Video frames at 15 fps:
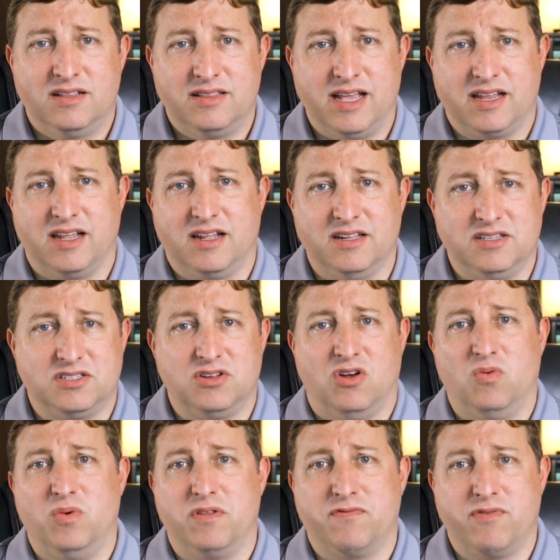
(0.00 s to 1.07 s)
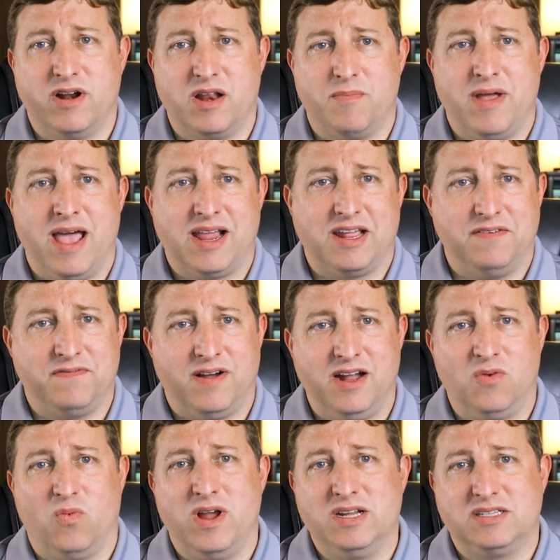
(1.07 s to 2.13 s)
They can consult with Freddie Mac and
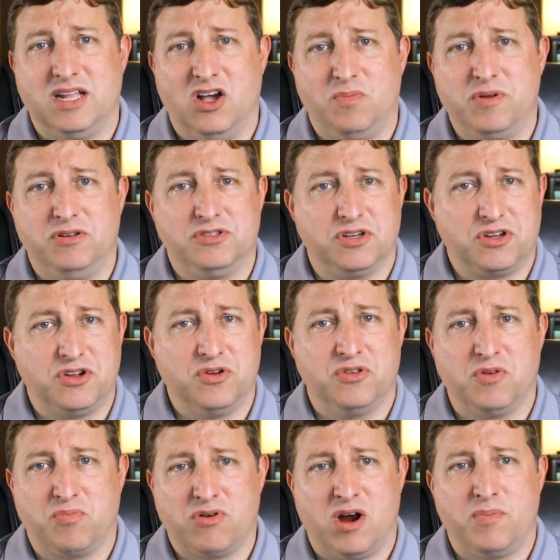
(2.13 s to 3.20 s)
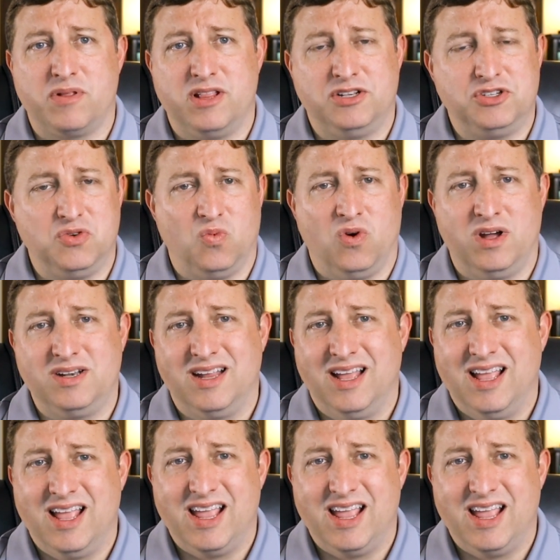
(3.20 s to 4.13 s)
find ways to help you secure the property that you want.